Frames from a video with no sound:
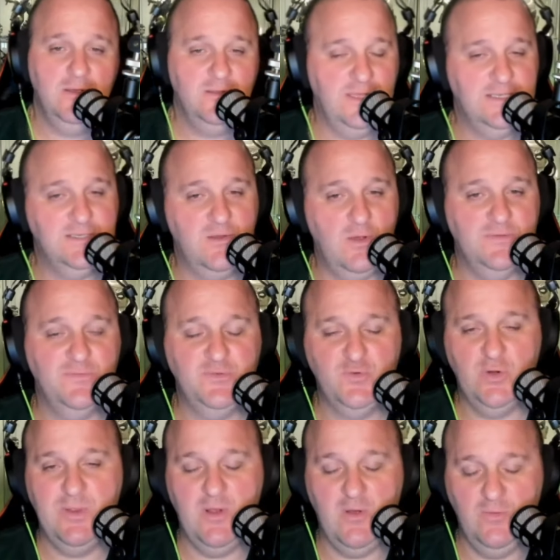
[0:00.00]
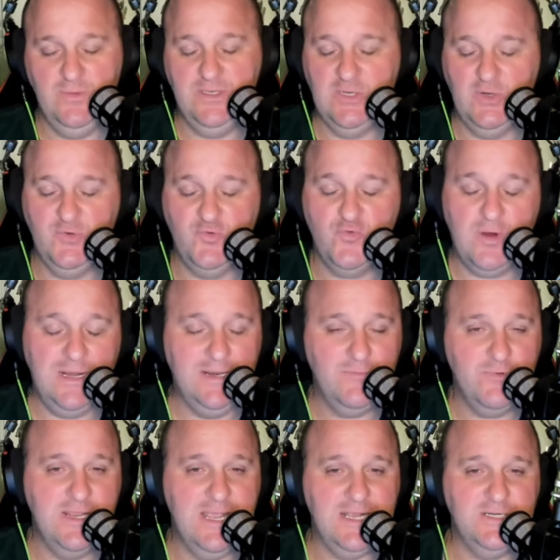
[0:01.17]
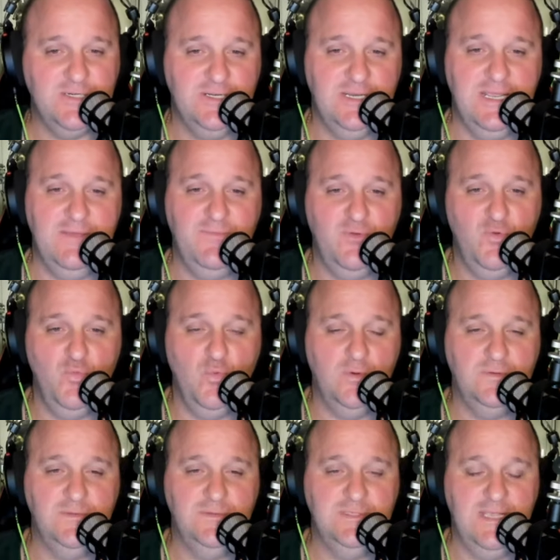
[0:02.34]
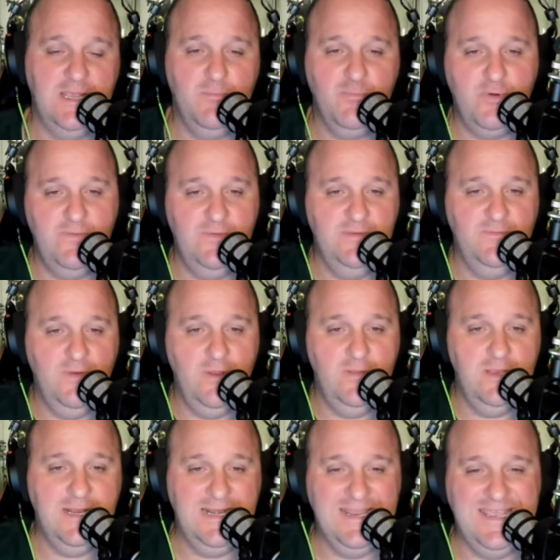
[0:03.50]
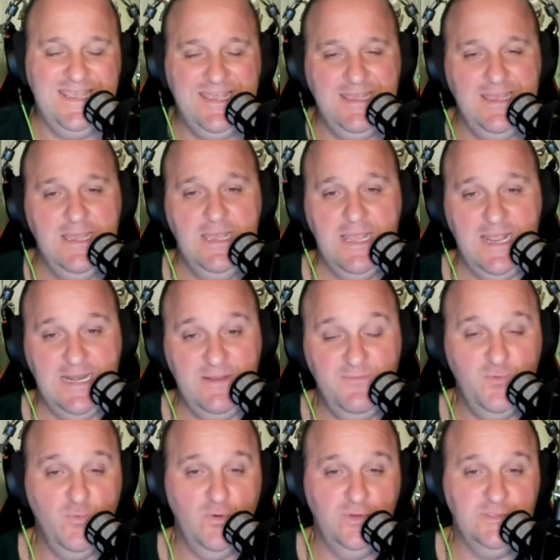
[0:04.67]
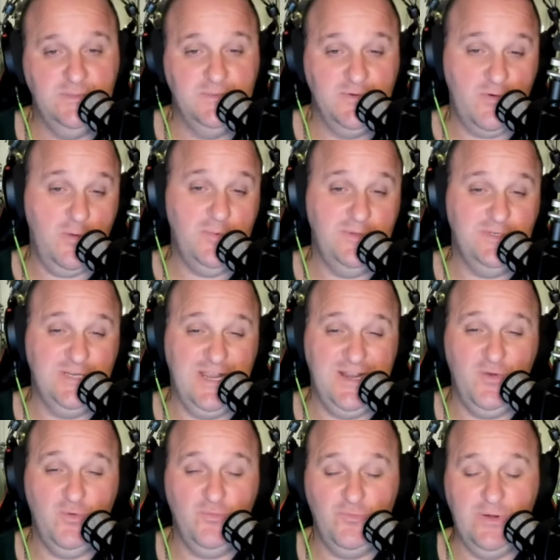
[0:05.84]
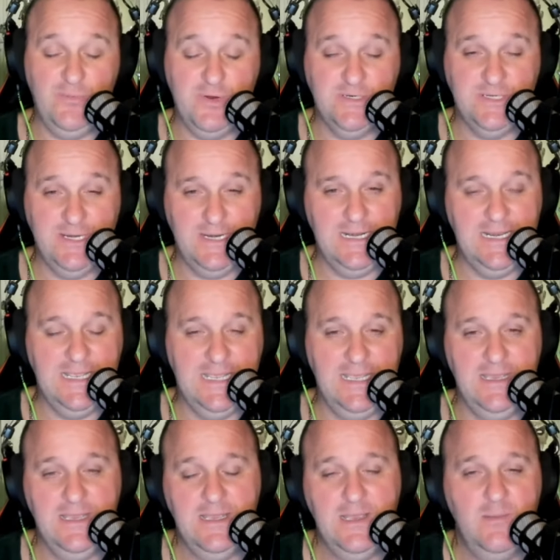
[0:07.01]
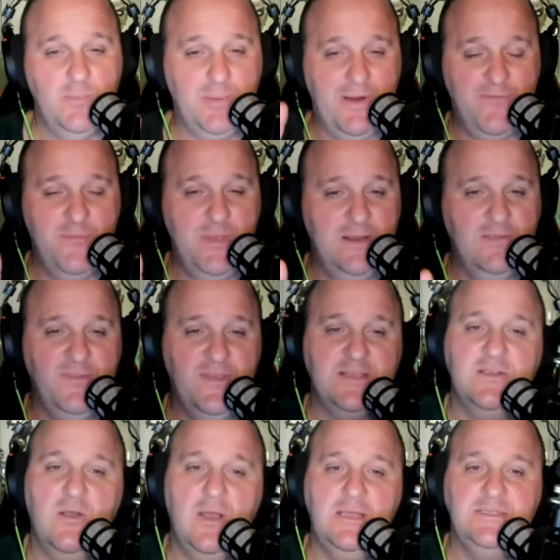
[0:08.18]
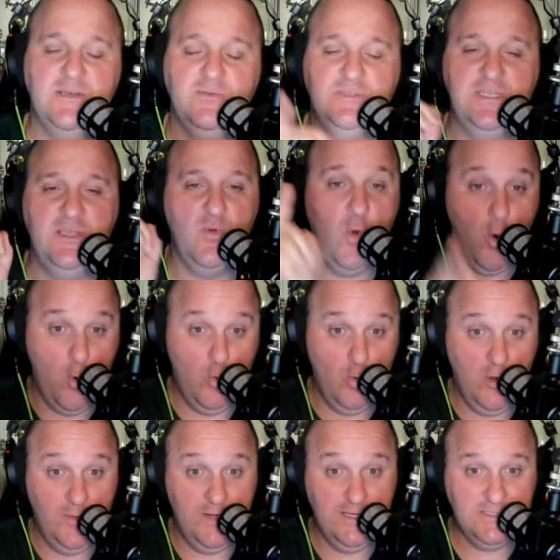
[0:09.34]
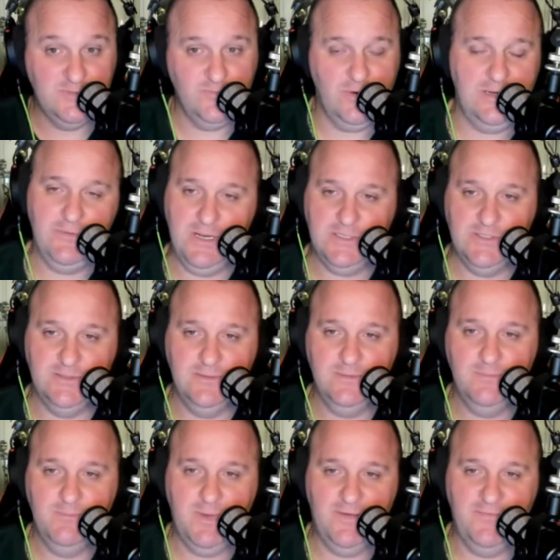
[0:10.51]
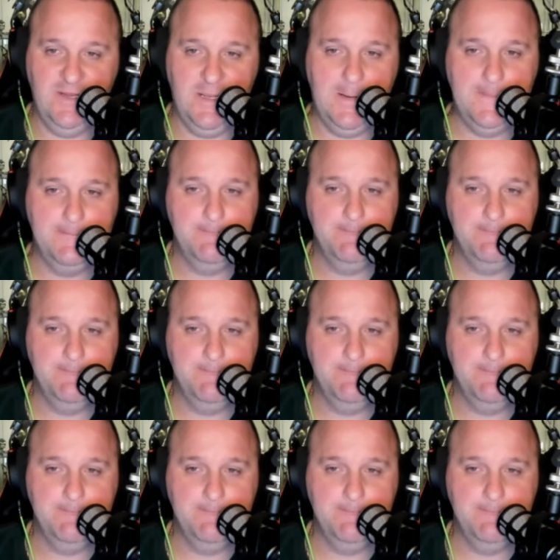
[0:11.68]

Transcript: Thanks, guys, for joining me on this trailer reaction. If you want to see our previous video, then click here. And if you want to subscribe to the channel, I would really appreciate it. Click here. Apart from that, thanks, guys, and I'll see you all on the next trailer reaction. Bye for now.